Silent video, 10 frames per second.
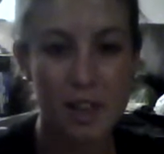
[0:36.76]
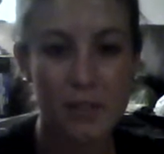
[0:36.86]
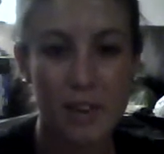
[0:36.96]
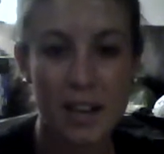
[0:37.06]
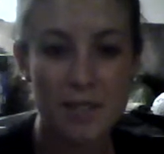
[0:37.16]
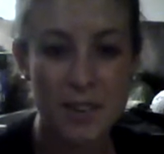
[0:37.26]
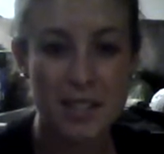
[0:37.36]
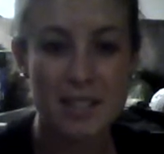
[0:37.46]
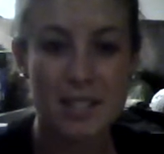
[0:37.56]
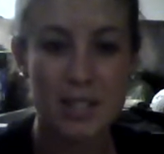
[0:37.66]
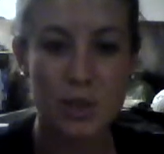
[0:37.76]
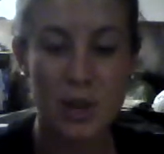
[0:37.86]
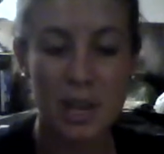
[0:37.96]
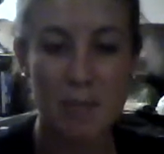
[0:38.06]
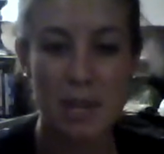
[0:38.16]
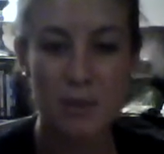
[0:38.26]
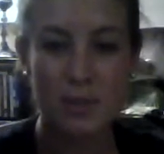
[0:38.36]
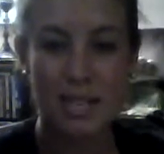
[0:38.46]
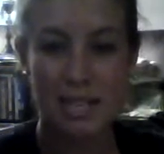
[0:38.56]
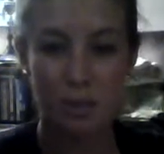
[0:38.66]
For infants, this toy can be
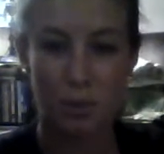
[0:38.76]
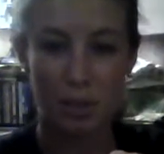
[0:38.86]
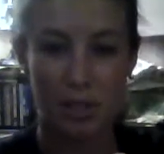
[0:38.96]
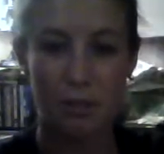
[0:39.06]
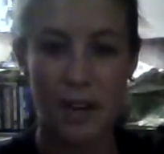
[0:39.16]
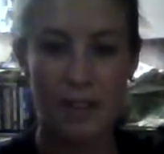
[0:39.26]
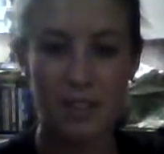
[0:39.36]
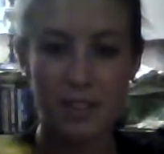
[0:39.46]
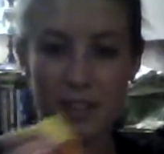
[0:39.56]
used as a rolling rattle.